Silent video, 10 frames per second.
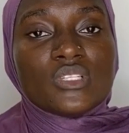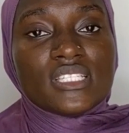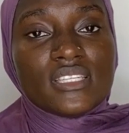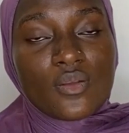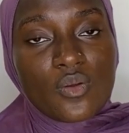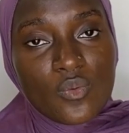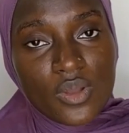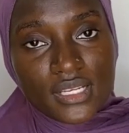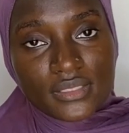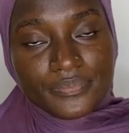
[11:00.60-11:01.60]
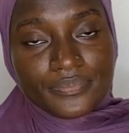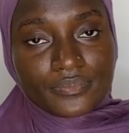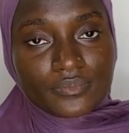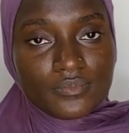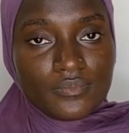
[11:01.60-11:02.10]
the second one
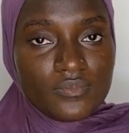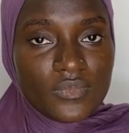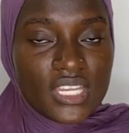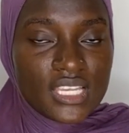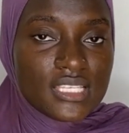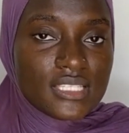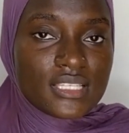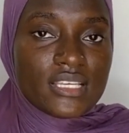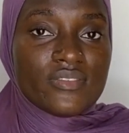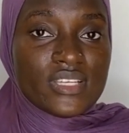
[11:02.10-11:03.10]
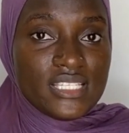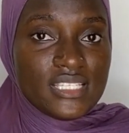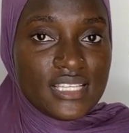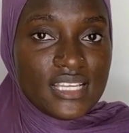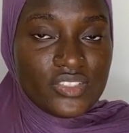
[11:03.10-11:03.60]
is
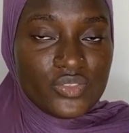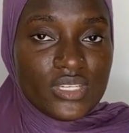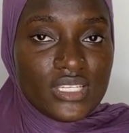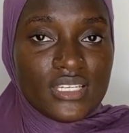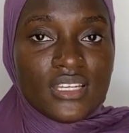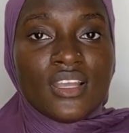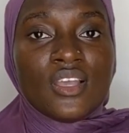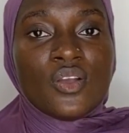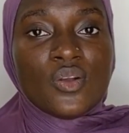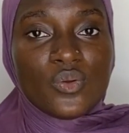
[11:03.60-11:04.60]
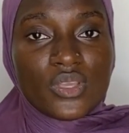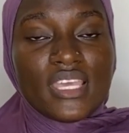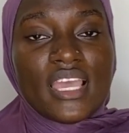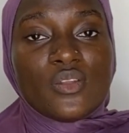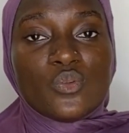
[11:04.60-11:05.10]
resistance training. Okay,
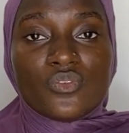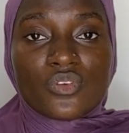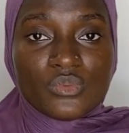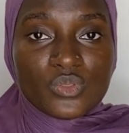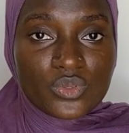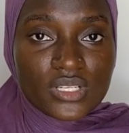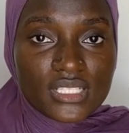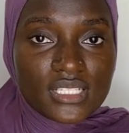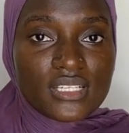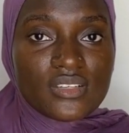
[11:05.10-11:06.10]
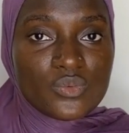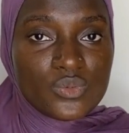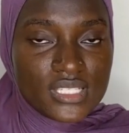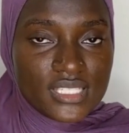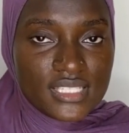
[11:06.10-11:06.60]
I know from the word
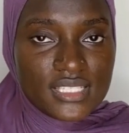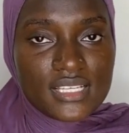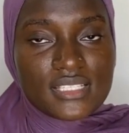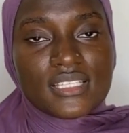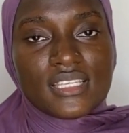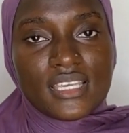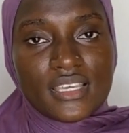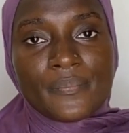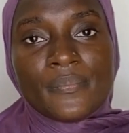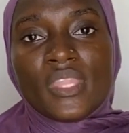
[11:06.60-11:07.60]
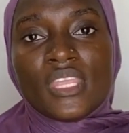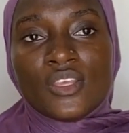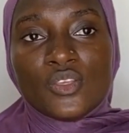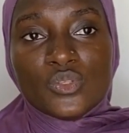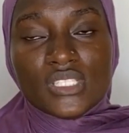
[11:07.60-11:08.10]
resistance, yeah,
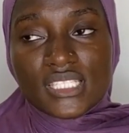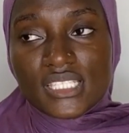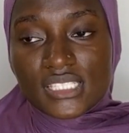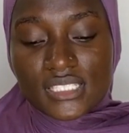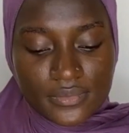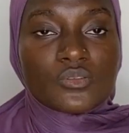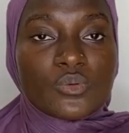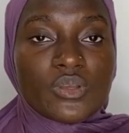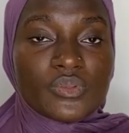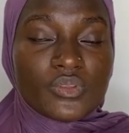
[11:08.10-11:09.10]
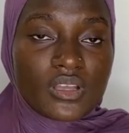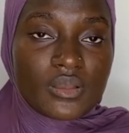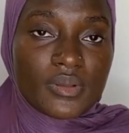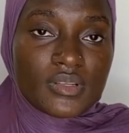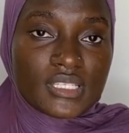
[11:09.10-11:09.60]
you teach. So when we talk
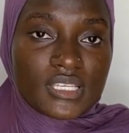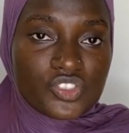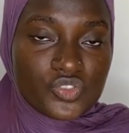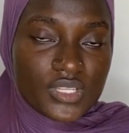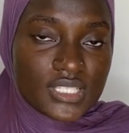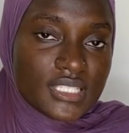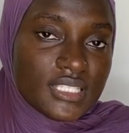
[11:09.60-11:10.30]
about resistance